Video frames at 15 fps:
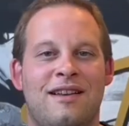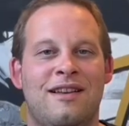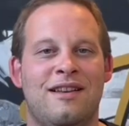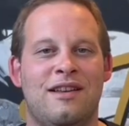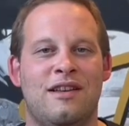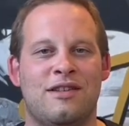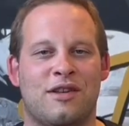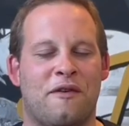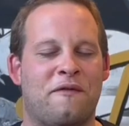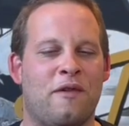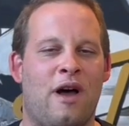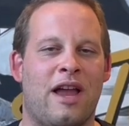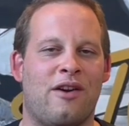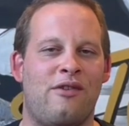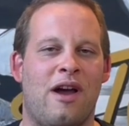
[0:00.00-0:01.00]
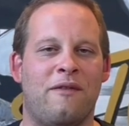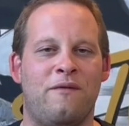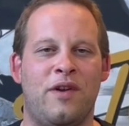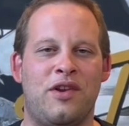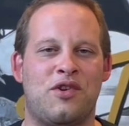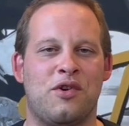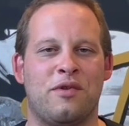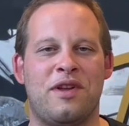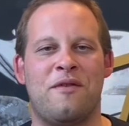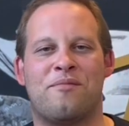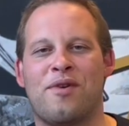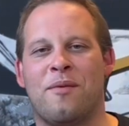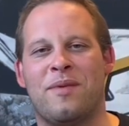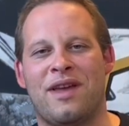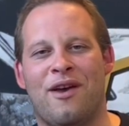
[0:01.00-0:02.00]
So flying around visually, you
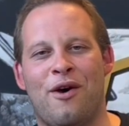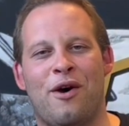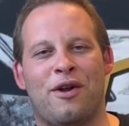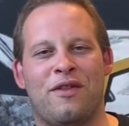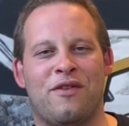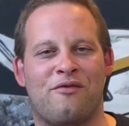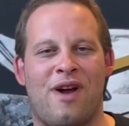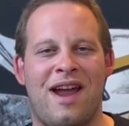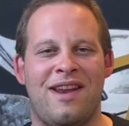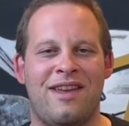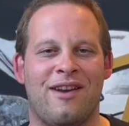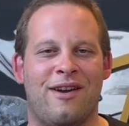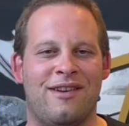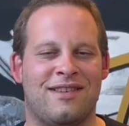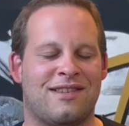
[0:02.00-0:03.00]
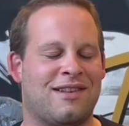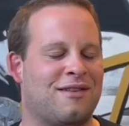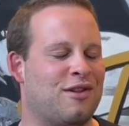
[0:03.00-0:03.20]
probably heard on the radios,